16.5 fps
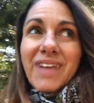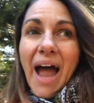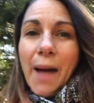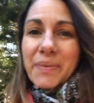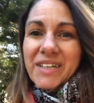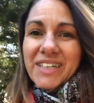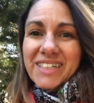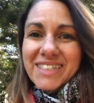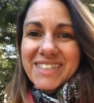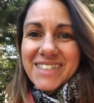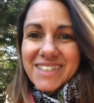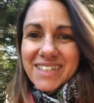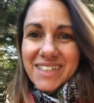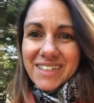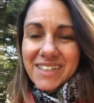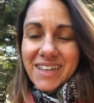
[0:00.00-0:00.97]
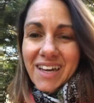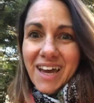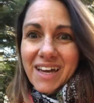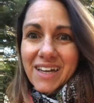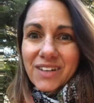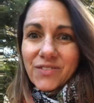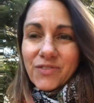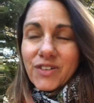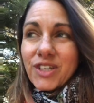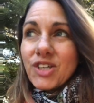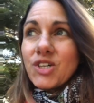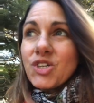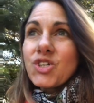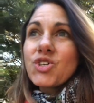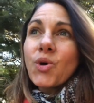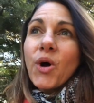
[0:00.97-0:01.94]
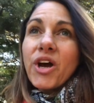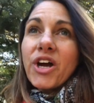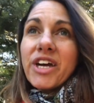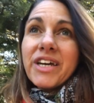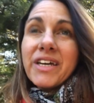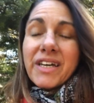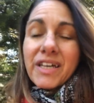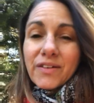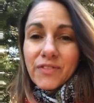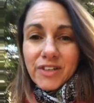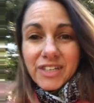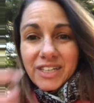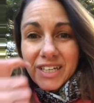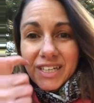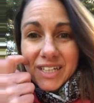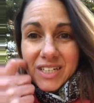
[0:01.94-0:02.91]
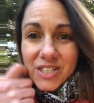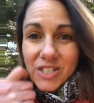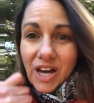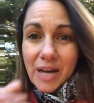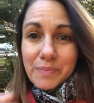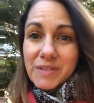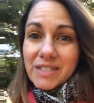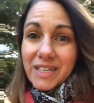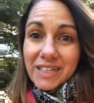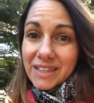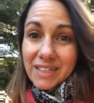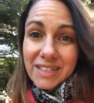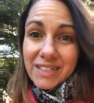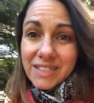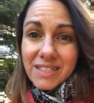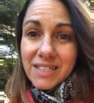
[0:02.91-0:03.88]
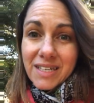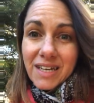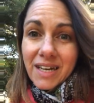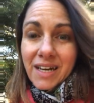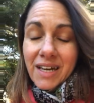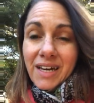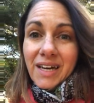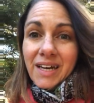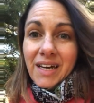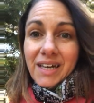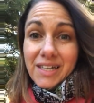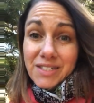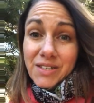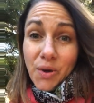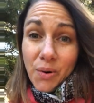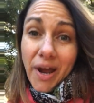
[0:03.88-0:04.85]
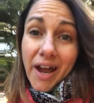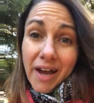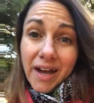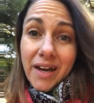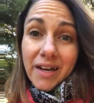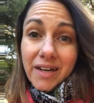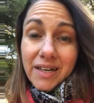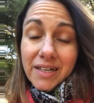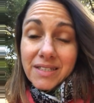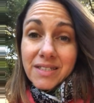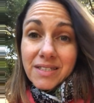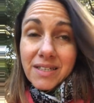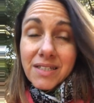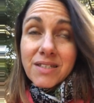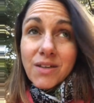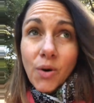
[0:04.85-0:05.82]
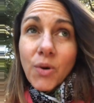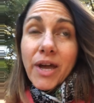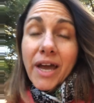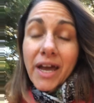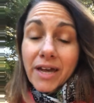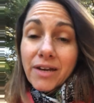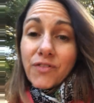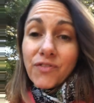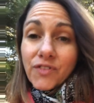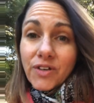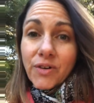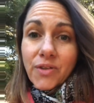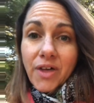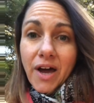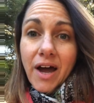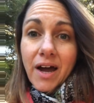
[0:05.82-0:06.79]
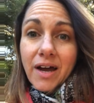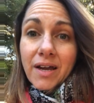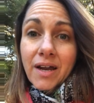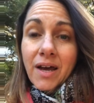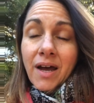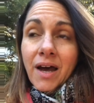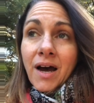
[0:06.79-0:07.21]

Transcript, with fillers: happiness and, and feeling joy even in times like this is okay. It's, it's okay to feel that.